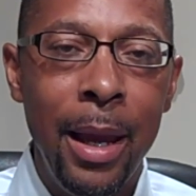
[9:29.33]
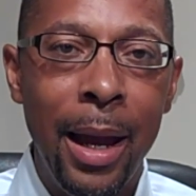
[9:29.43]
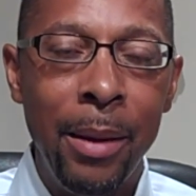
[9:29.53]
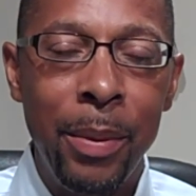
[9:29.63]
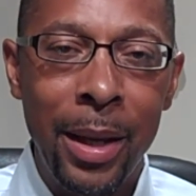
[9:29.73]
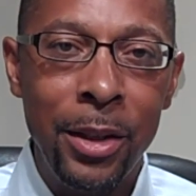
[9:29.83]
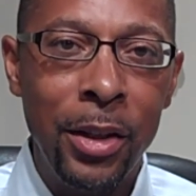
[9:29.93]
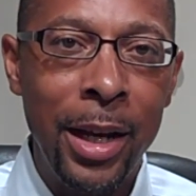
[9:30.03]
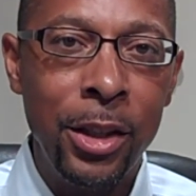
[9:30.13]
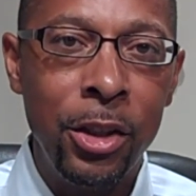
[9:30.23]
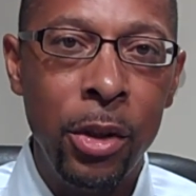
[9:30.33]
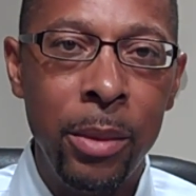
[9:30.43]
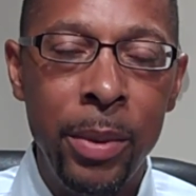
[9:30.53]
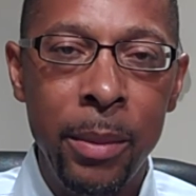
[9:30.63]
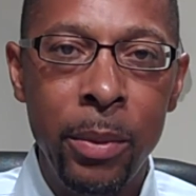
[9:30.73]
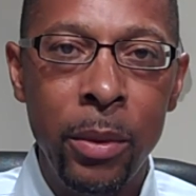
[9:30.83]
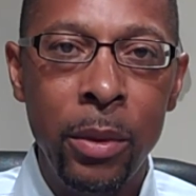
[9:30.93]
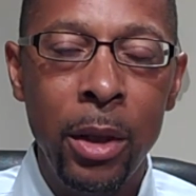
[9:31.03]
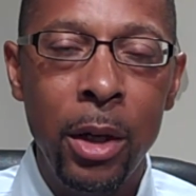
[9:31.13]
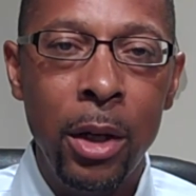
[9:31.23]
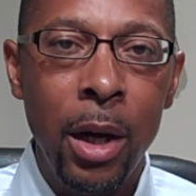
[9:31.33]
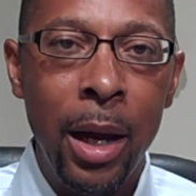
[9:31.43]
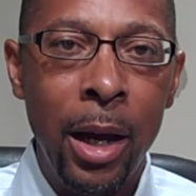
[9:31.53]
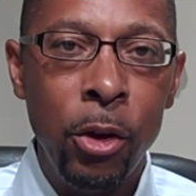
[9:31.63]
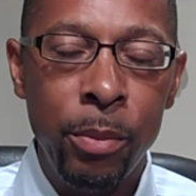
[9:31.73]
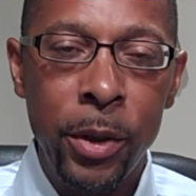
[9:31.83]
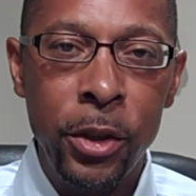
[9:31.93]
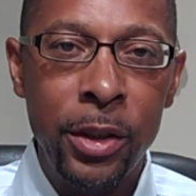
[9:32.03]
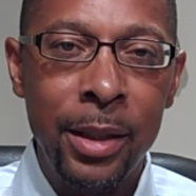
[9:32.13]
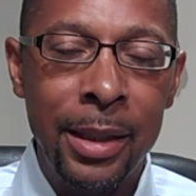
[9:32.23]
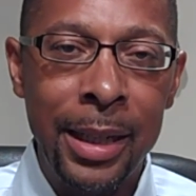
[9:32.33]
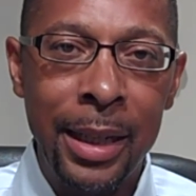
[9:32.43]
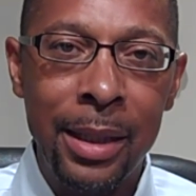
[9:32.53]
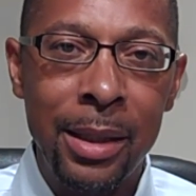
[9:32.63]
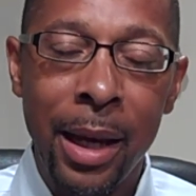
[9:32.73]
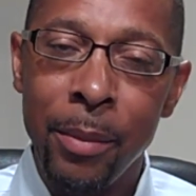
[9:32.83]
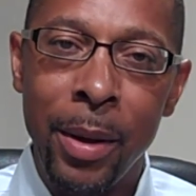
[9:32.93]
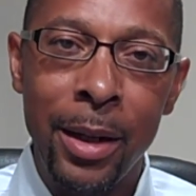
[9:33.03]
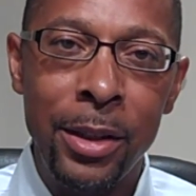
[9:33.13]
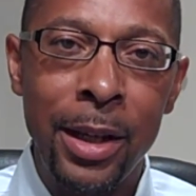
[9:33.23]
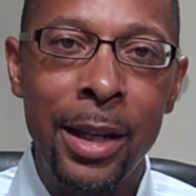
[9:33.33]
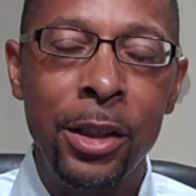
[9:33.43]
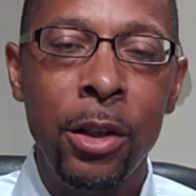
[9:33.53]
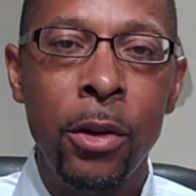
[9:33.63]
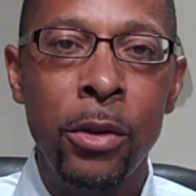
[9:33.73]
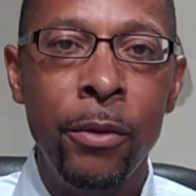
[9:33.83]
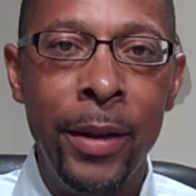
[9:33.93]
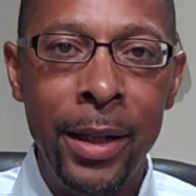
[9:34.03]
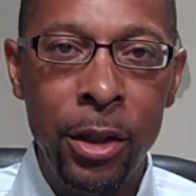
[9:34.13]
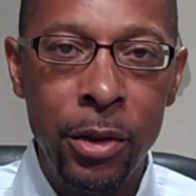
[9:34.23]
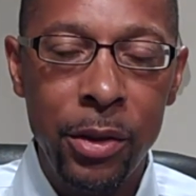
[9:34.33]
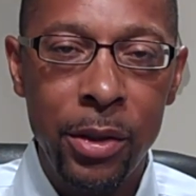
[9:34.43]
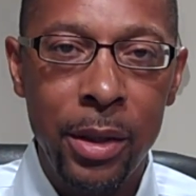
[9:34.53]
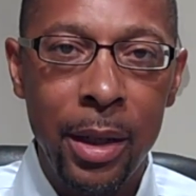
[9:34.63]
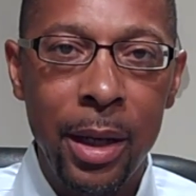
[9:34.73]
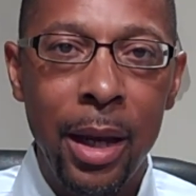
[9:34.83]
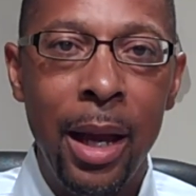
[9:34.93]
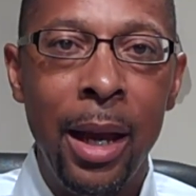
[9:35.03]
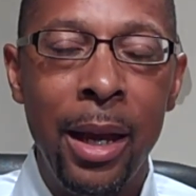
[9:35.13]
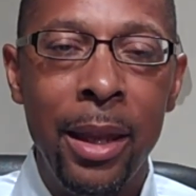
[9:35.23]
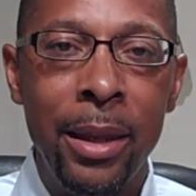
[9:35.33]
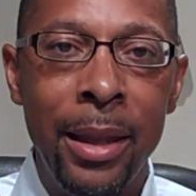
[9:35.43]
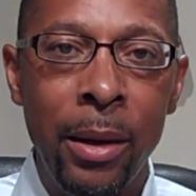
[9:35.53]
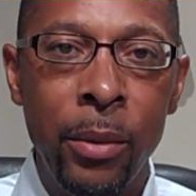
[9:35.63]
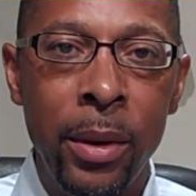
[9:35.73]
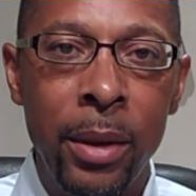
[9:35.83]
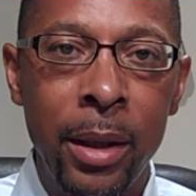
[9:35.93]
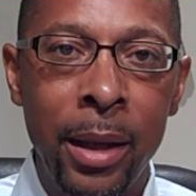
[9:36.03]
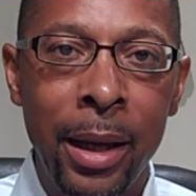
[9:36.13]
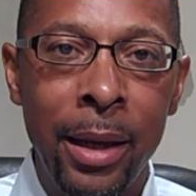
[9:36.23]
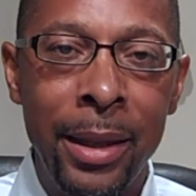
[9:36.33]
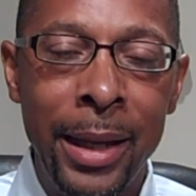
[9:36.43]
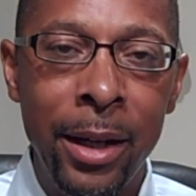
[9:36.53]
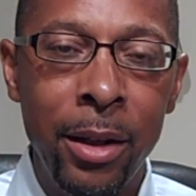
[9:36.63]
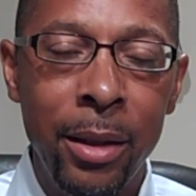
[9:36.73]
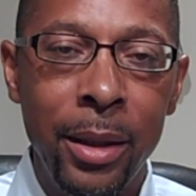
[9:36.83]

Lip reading: I apologize to the people who purchased the tickets. I apologize to those vendors that were there.